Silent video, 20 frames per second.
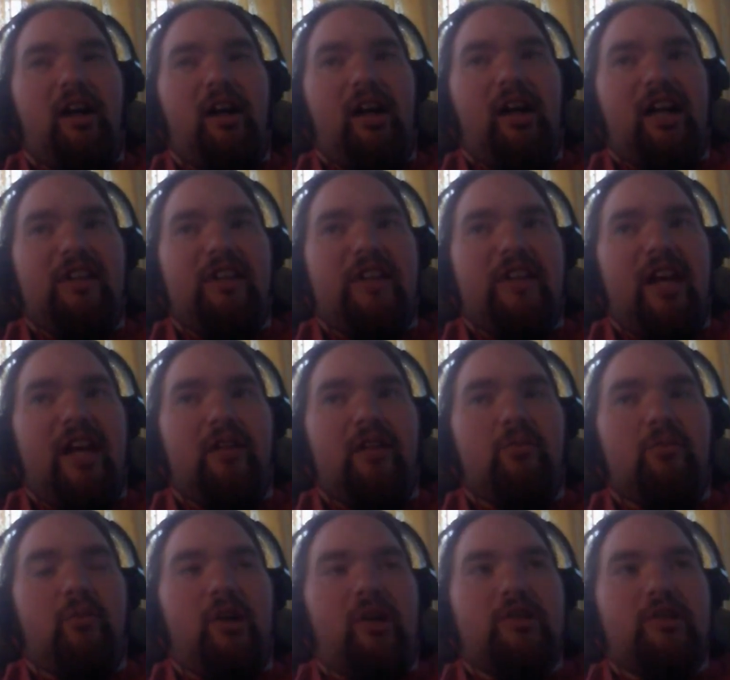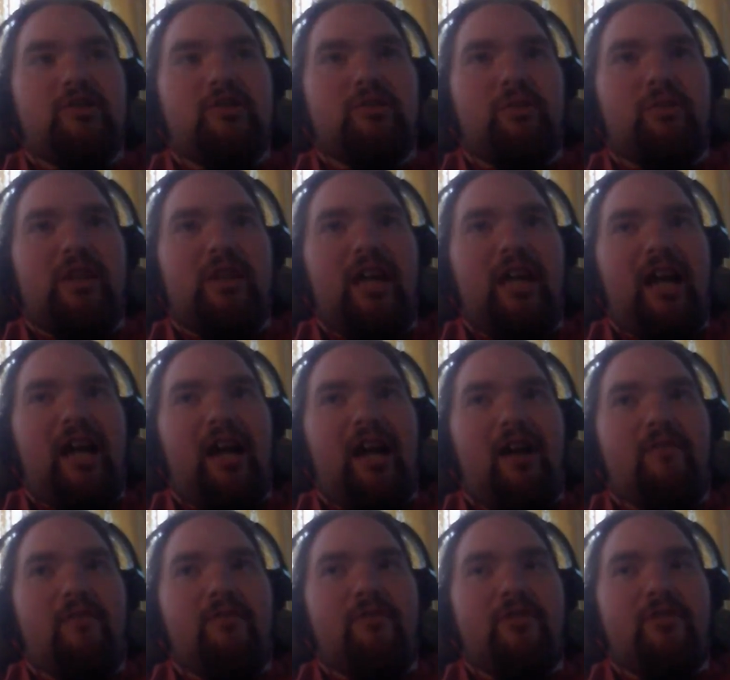And then once we
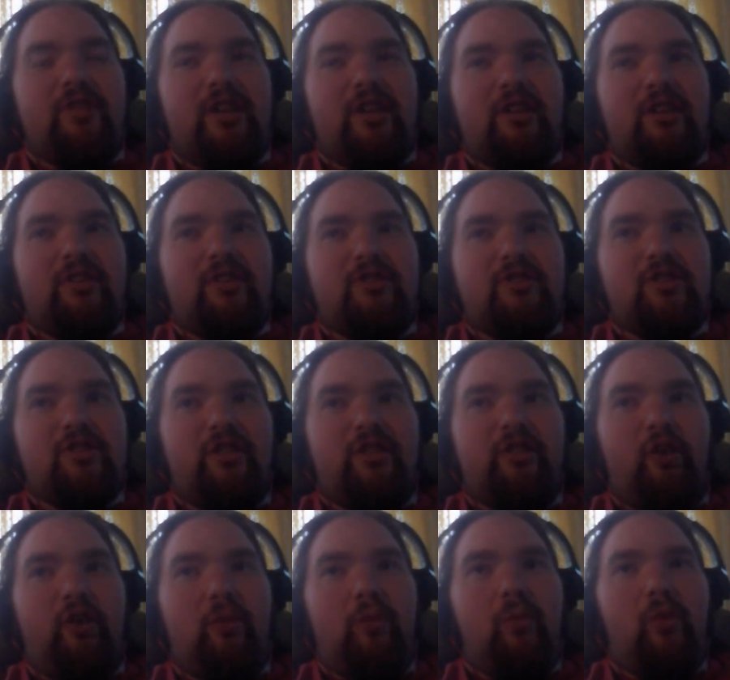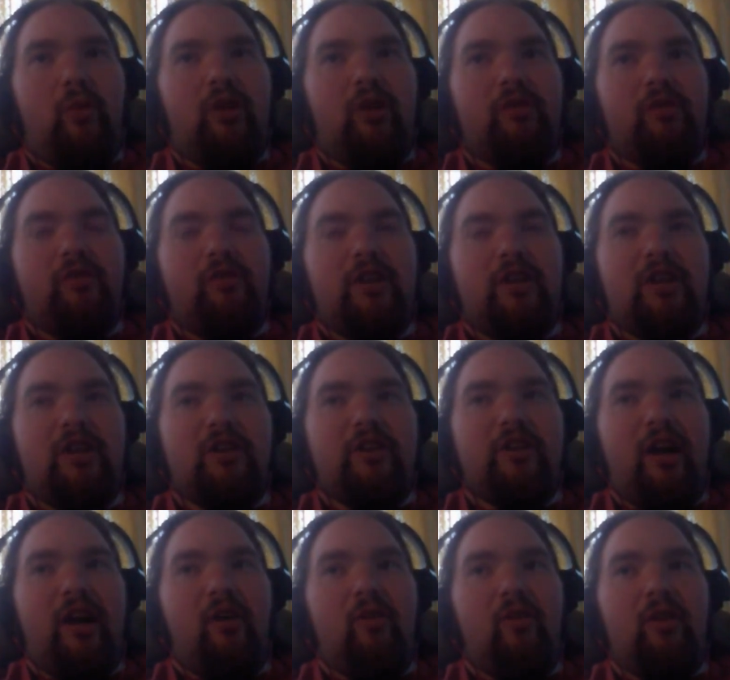have things a little more
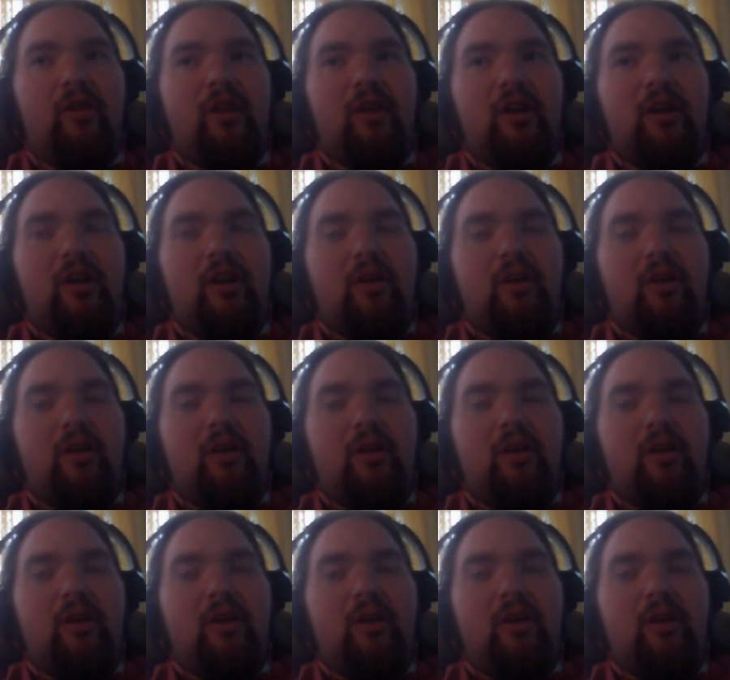figured out